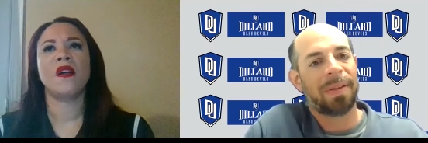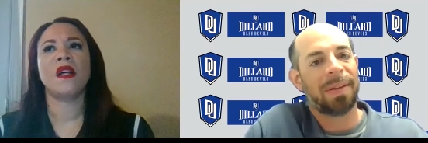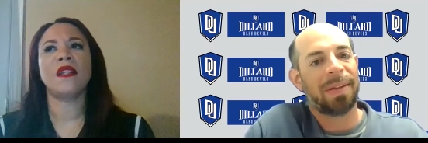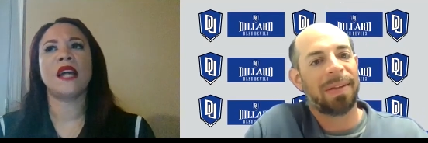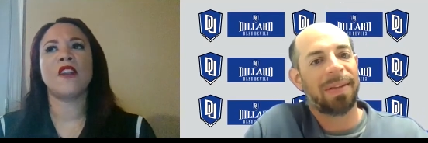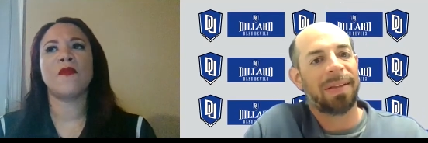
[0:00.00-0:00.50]
Speaker 1: a
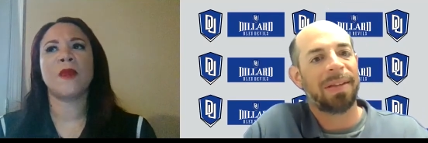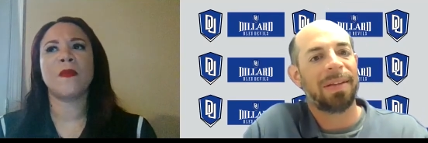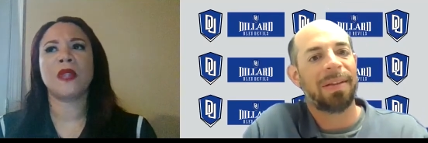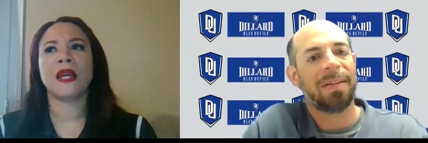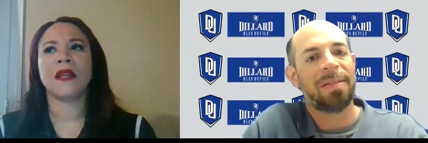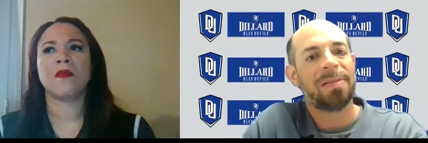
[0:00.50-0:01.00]
lot of
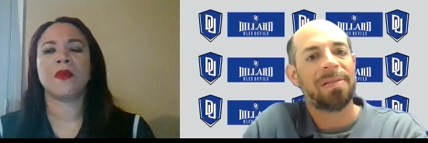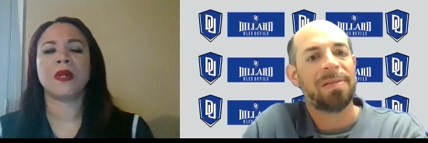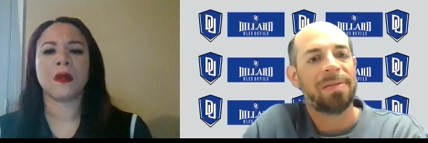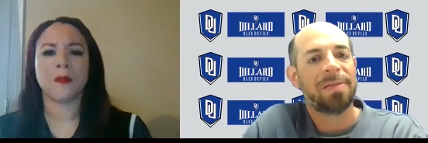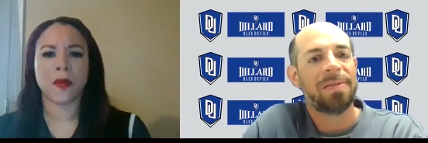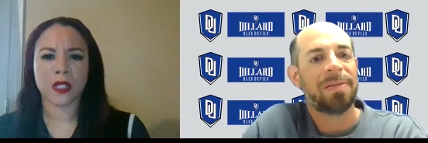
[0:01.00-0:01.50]
people like
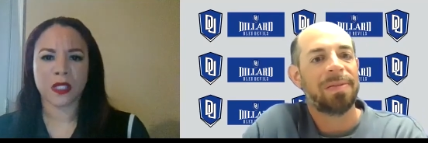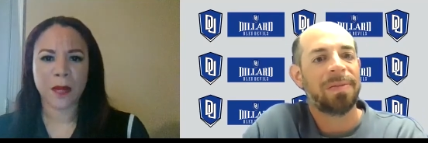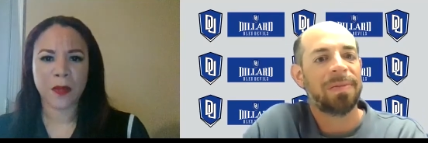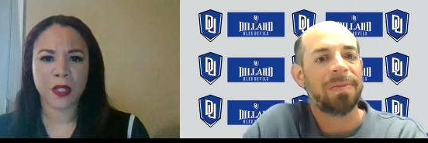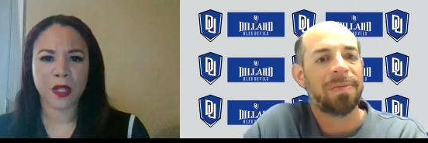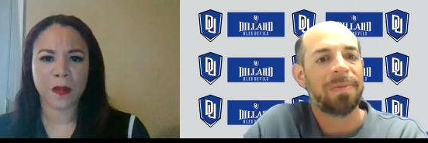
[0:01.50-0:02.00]
per
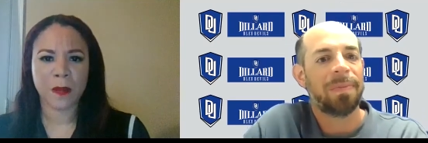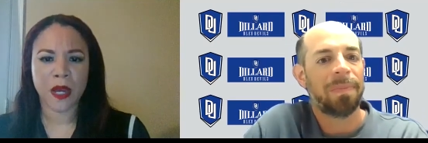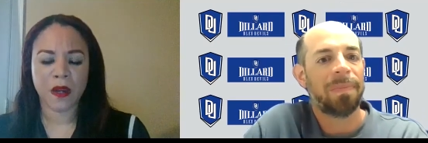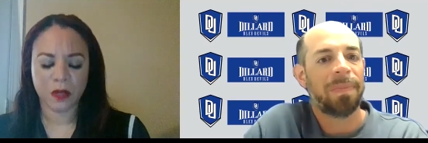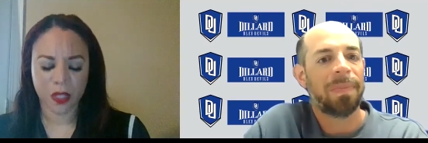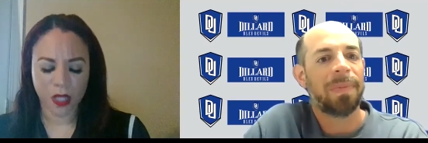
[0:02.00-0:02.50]
perception
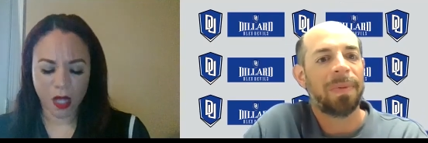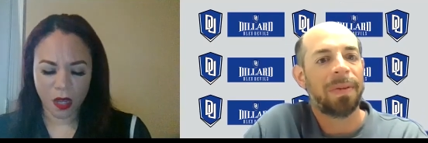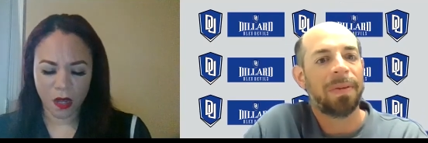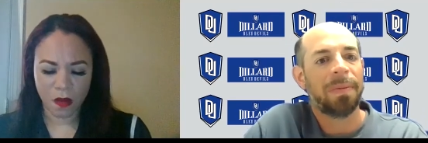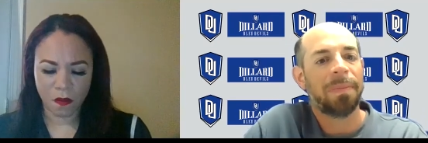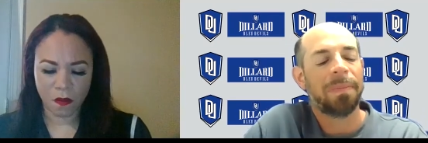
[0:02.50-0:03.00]
about
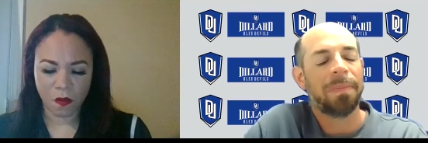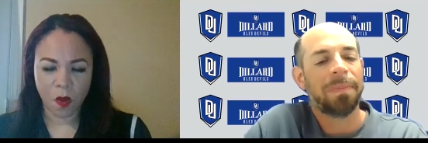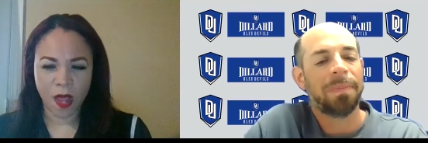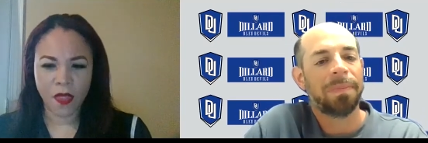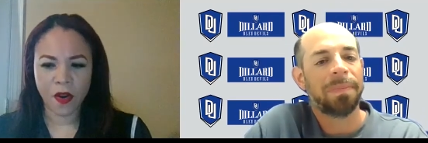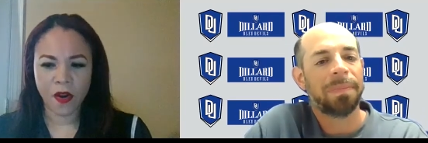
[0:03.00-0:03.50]
um,
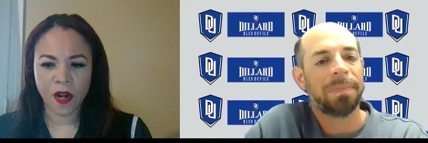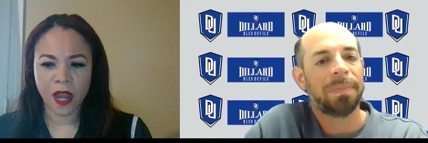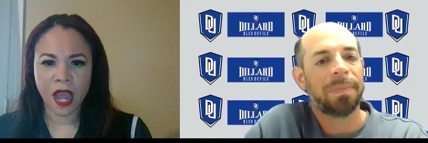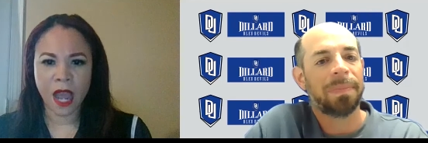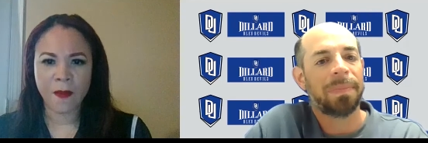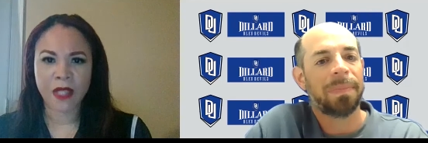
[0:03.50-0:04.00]
whether or
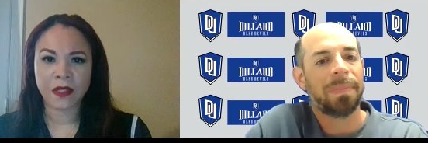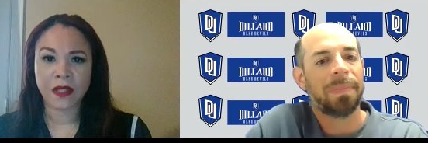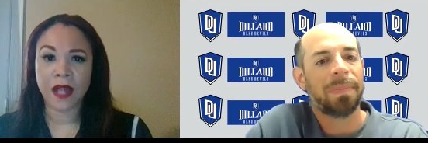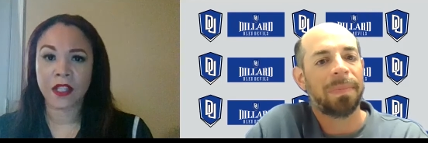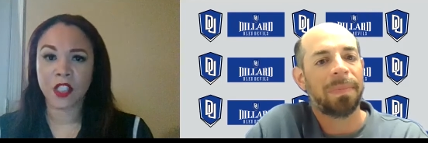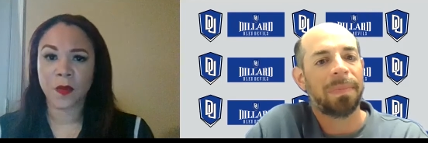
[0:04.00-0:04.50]
not I'm as
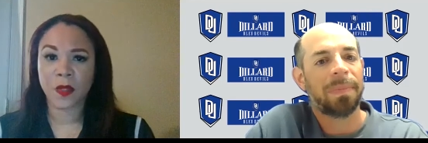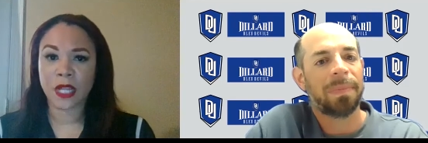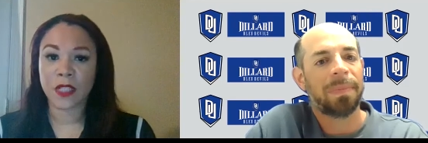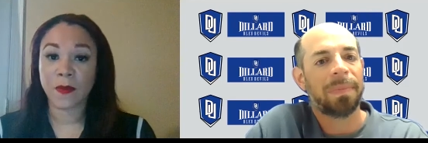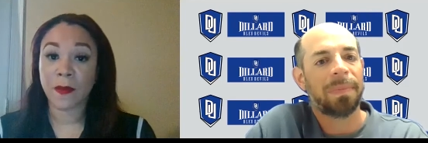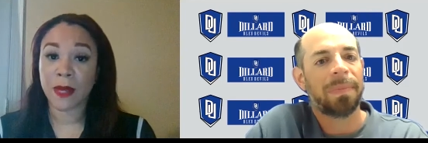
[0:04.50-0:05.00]
knowledgeable
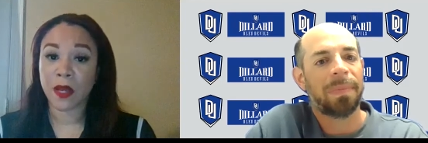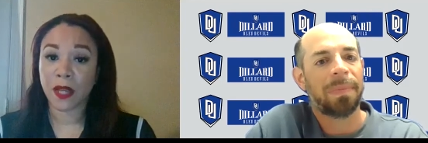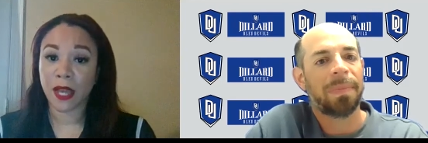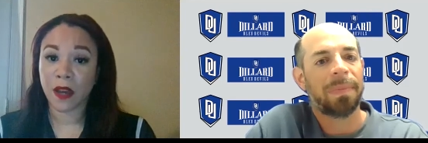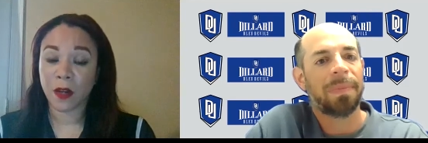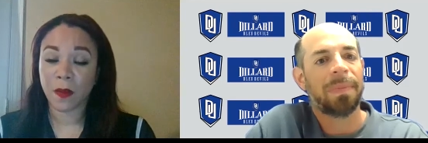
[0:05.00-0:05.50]
as my male
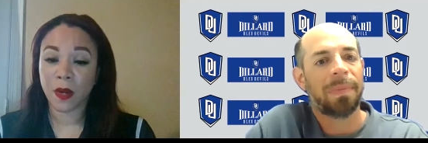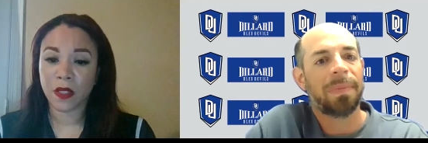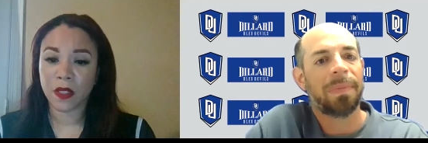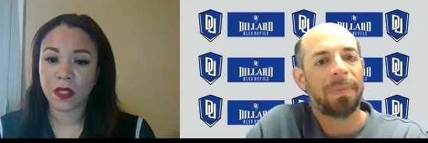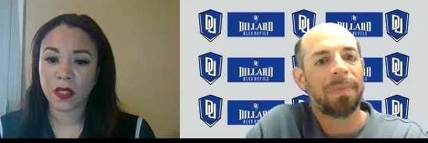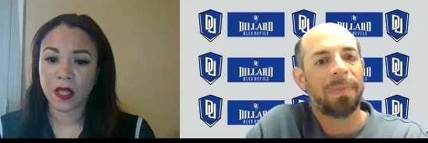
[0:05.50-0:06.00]

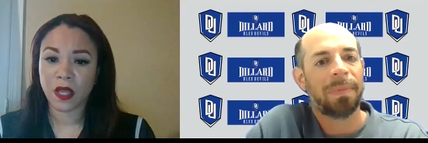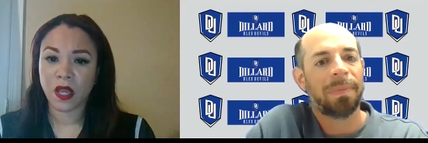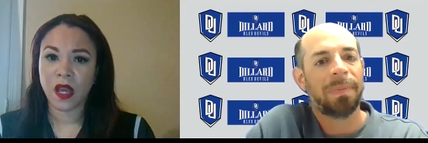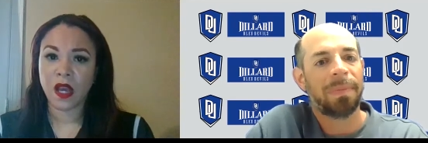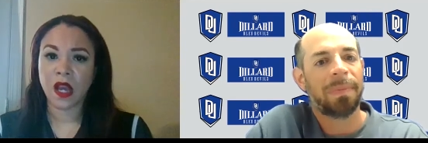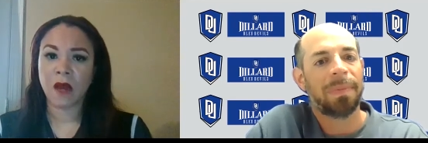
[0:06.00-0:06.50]
counterparts.
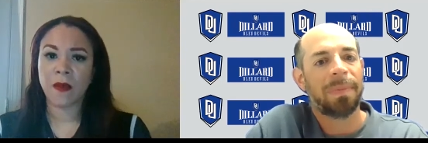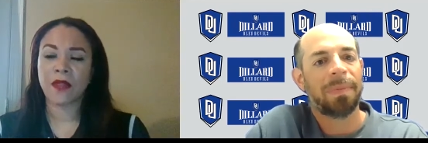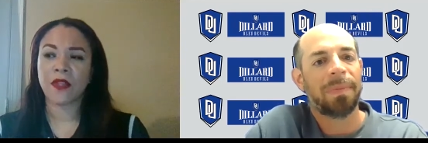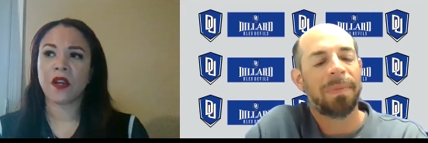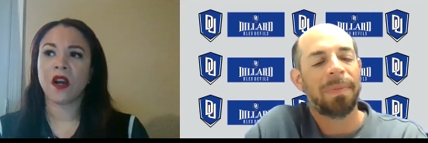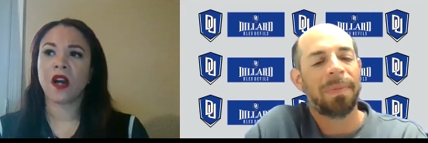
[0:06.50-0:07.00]
Um, I
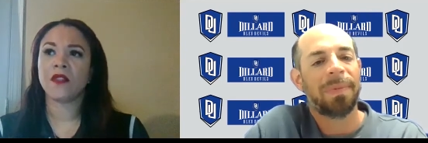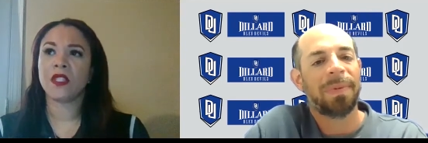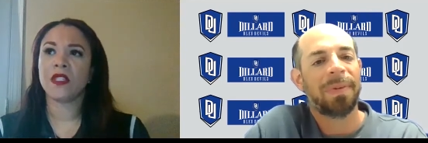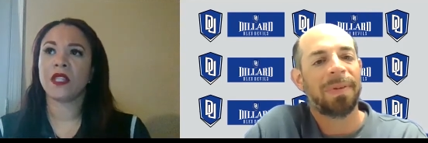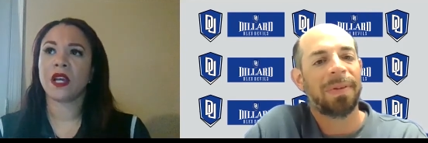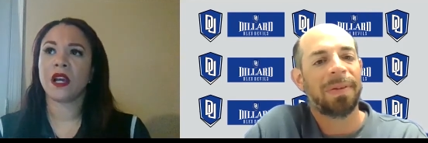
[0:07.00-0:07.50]
think
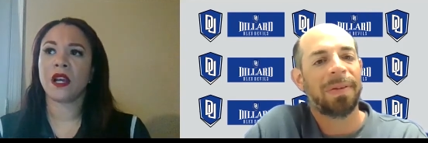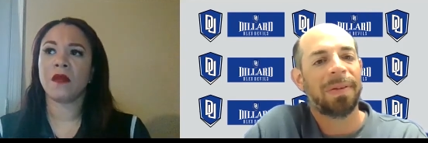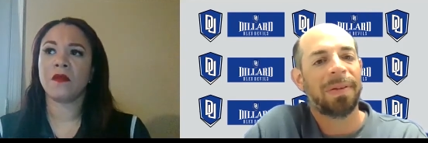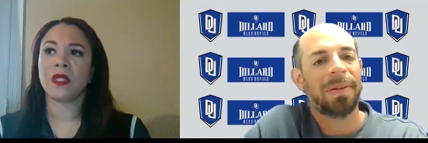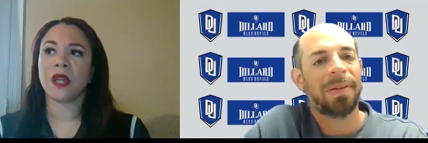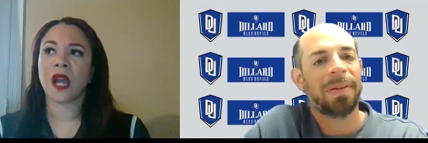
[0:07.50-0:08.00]

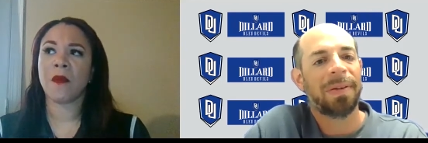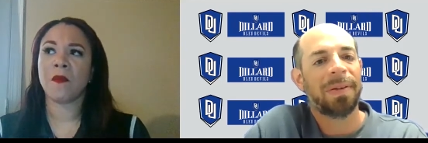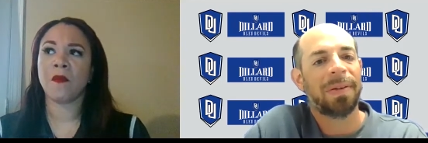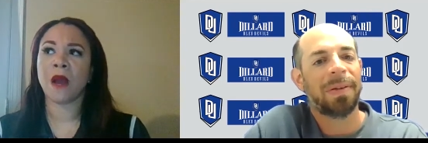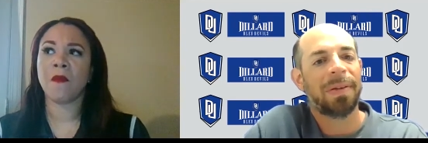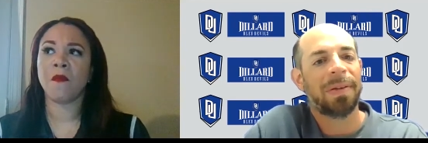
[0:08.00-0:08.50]
oftentimes I'm I'm